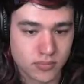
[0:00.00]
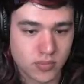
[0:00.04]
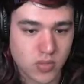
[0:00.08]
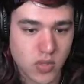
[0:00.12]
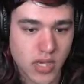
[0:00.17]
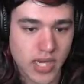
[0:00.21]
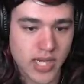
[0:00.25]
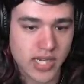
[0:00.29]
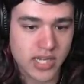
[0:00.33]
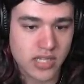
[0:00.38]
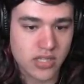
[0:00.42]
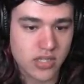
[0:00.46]

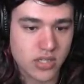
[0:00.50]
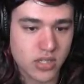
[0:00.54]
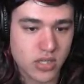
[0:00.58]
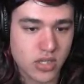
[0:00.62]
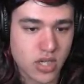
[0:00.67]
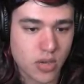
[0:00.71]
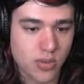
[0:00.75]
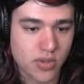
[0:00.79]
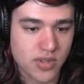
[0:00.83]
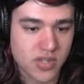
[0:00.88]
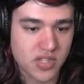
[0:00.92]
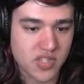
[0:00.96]
Why didn't you
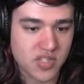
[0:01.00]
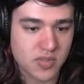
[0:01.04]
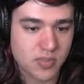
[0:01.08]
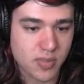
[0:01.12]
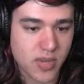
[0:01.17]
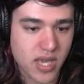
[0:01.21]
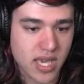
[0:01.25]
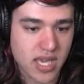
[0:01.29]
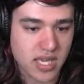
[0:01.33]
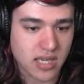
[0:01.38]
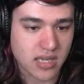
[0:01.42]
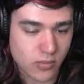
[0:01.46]
go on the
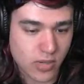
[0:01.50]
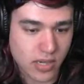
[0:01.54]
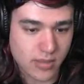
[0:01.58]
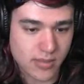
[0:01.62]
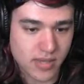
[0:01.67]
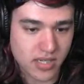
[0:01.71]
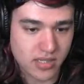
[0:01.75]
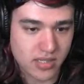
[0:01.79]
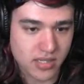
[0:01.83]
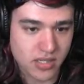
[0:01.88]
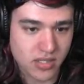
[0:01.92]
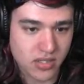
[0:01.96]
spike?
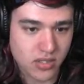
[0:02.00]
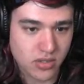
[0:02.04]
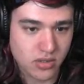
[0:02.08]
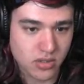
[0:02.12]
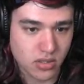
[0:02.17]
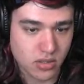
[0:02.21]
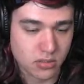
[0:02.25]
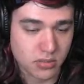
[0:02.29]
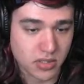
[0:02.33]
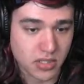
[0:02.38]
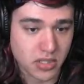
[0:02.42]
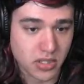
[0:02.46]
Rayman, can you-
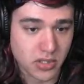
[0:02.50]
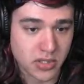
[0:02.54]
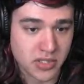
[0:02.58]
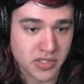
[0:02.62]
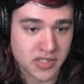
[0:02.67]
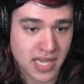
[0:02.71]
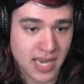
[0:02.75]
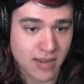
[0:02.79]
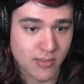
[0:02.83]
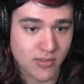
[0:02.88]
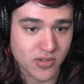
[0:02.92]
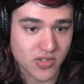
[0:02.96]
Oh my god, this
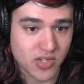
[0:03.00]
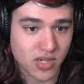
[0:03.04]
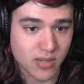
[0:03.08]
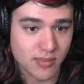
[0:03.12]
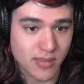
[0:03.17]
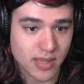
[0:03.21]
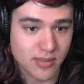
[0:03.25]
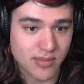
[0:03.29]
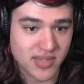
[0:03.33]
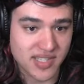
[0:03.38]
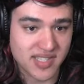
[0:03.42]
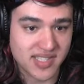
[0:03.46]
camera's gonna
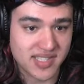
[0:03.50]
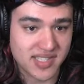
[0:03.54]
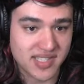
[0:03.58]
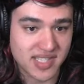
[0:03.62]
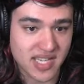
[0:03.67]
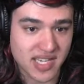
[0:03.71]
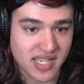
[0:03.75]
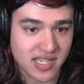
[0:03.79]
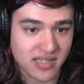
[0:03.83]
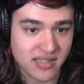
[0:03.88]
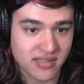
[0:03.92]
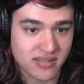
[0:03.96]
make me
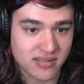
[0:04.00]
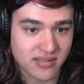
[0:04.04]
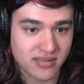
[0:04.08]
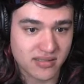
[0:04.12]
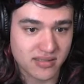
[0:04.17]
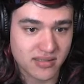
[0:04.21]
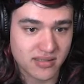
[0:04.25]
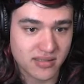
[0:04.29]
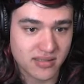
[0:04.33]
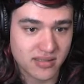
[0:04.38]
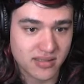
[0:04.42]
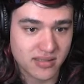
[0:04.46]
sick.
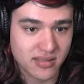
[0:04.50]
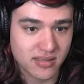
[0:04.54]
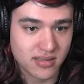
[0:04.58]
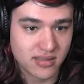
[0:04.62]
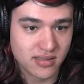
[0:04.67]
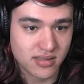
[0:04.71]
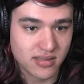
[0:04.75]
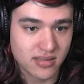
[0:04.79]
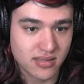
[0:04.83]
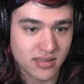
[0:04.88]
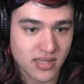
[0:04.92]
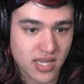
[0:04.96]

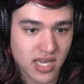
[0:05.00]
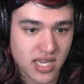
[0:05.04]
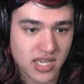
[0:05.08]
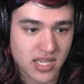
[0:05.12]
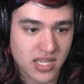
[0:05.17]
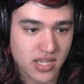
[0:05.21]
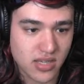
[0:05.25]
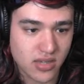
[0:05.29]
Thank